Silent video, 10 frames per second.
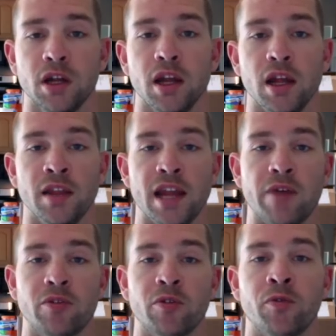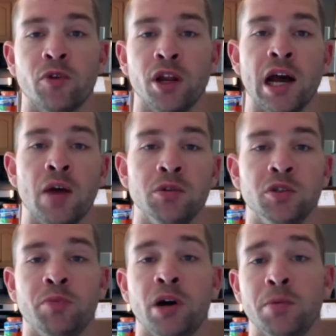and then after 48 hours, your
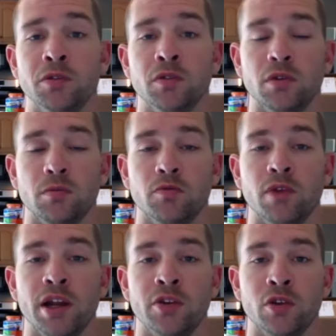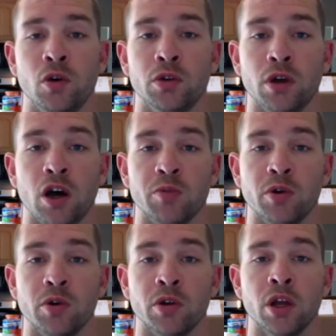pump is ready to go into auto
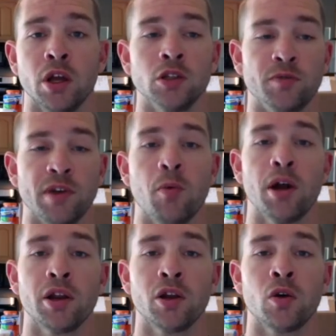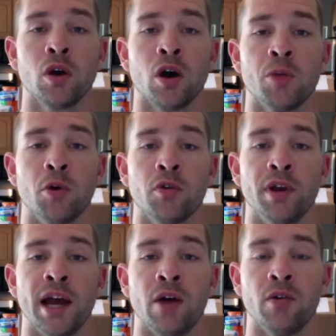mode. So if I wanted to go to auto mode right
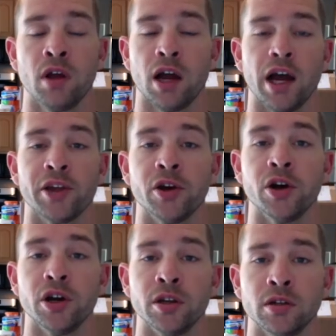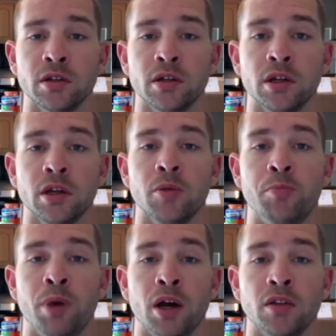now, I could.
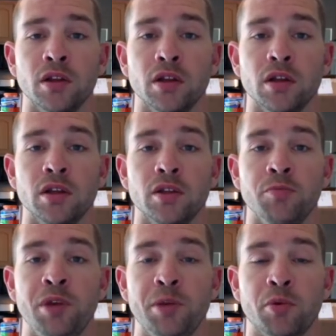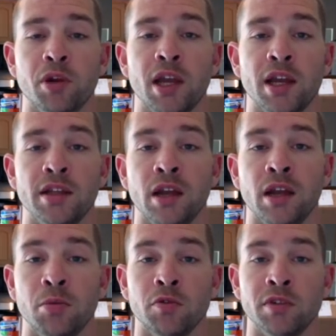But people were getting
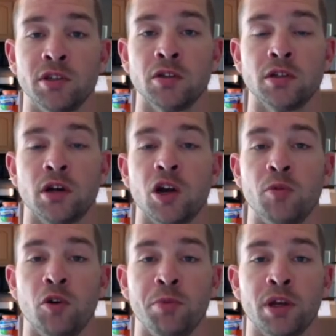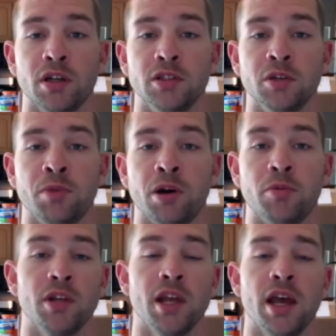terrible results in auto mode because your pump
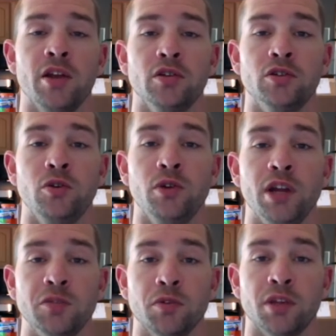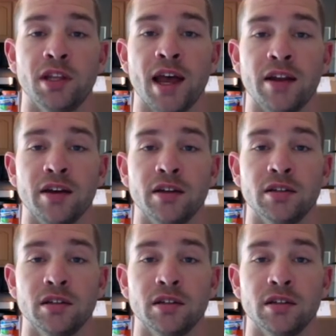only had 2 days worth of data,